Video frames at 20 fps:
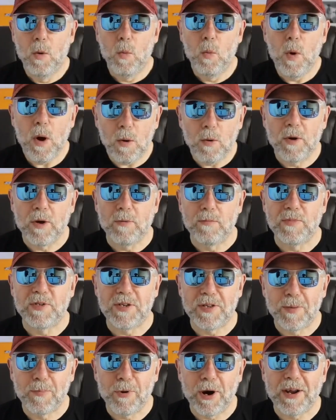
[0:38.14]
Welcome to
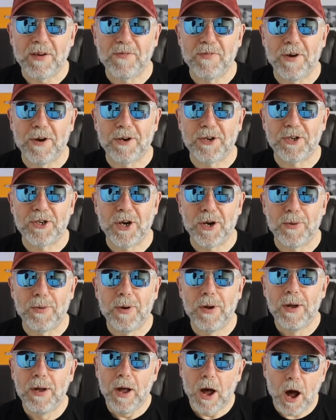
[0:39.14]
The Break Fast Show.
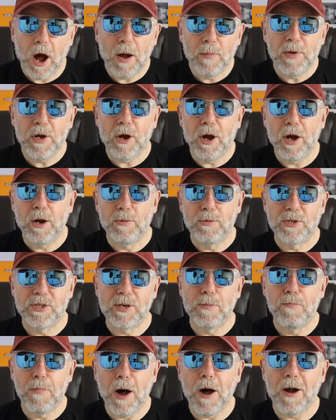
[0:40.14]
I'm your host,
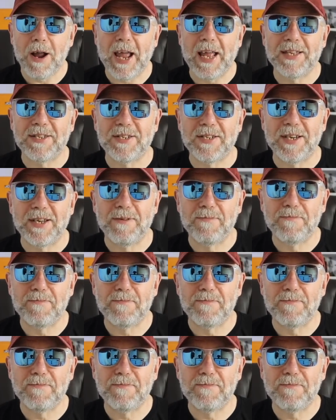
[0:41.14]
Mark Anthony.